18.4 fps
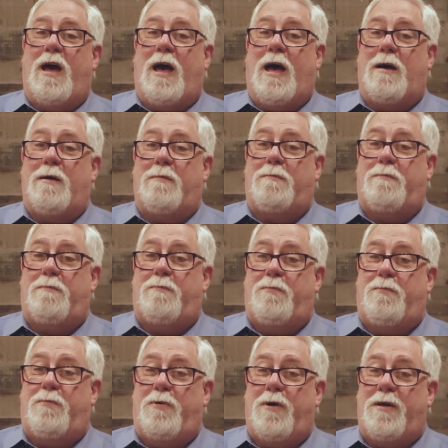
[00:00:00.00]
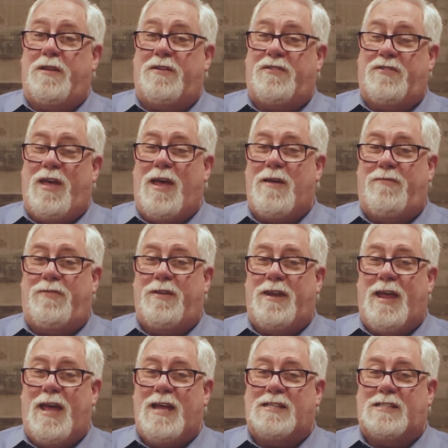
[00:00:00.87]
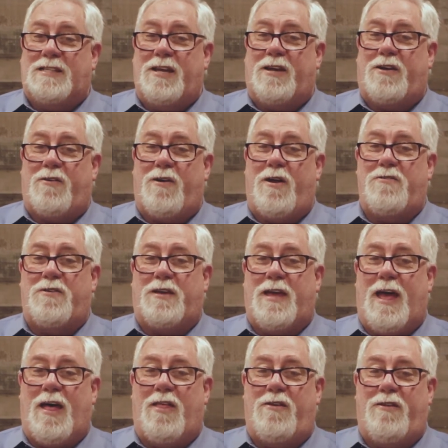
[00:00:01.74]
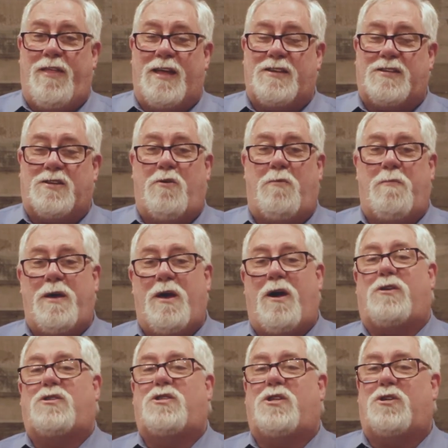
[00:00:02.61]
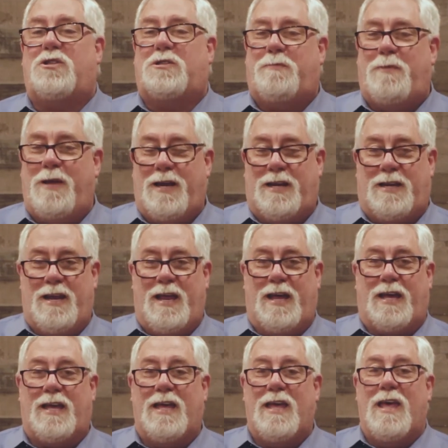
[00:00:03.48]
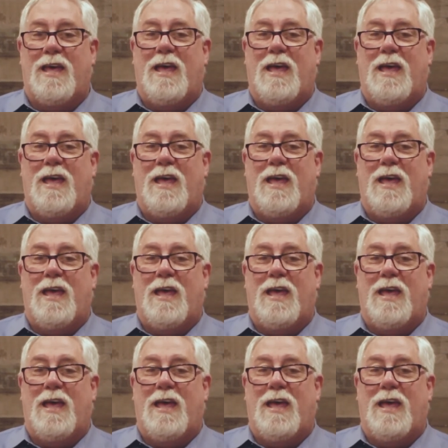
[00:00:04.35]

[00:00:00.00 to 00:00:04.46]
Uh, um, put a save the date sticker on your calendar. That's going to be our church picnic.